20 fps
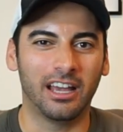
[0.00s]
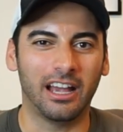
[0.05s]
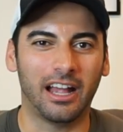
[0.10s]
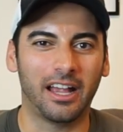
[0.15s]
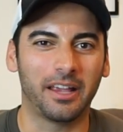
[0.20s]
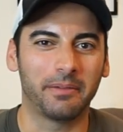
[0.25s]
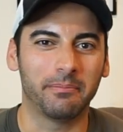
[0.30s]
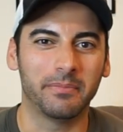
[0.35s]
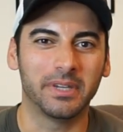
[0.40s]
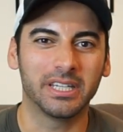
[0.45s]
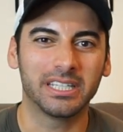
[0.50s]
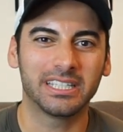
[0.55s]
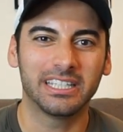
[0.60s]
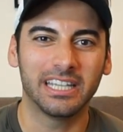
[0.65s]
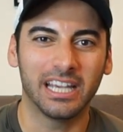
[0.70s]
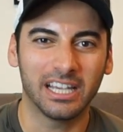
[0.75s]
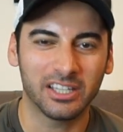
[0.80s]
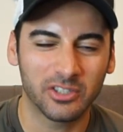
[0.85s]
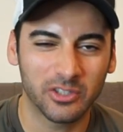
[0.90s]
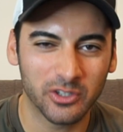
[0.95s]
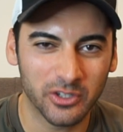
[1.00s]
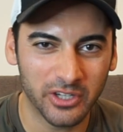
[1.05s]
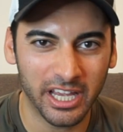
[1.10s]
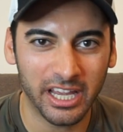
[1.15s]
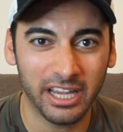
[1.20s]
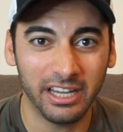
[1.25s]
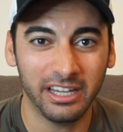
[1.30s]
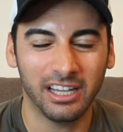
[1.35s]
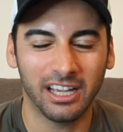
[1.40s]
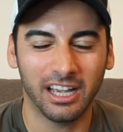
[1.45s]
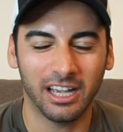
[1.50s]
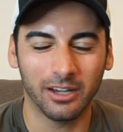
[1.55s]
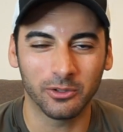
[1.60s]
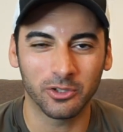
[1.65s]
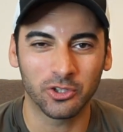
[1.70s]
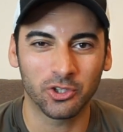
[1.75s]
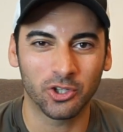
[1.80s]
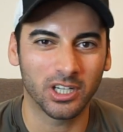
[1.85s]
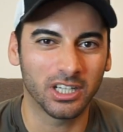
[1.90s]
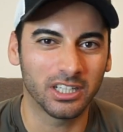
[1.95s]
I missed yesterday. I
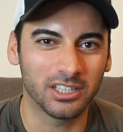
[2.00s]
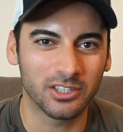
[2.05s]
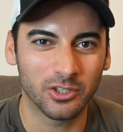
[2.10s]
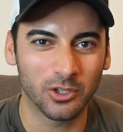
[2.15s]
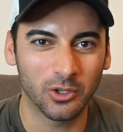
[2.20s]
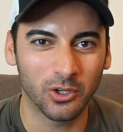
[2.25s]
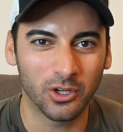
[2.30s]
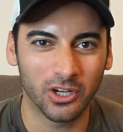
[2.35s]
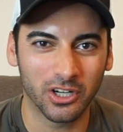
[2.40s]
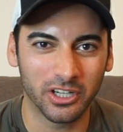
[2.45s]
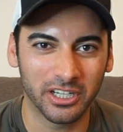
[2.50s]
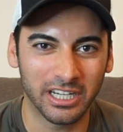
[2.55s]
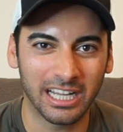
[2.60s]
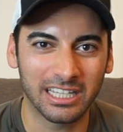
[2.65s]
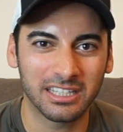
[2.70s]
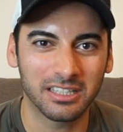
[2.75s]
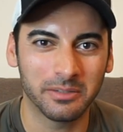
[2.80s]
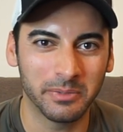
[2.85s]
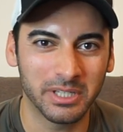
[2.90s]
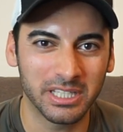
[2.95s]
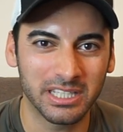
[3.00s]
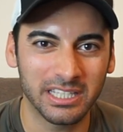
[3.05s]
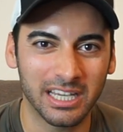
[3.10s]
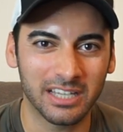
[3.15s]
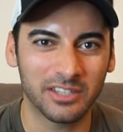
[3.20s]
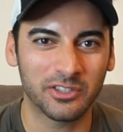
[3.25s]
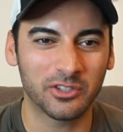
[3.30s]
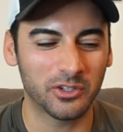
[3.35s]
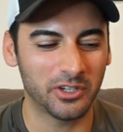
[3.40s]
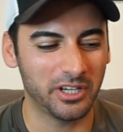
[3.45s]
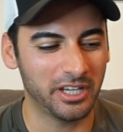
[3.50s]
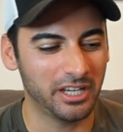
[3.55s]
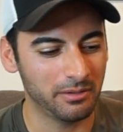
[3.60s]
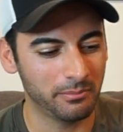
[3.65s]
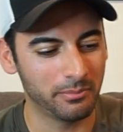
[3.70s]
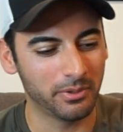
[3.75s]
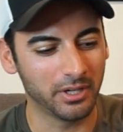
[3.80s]
was trying so hard not to miss yesterday,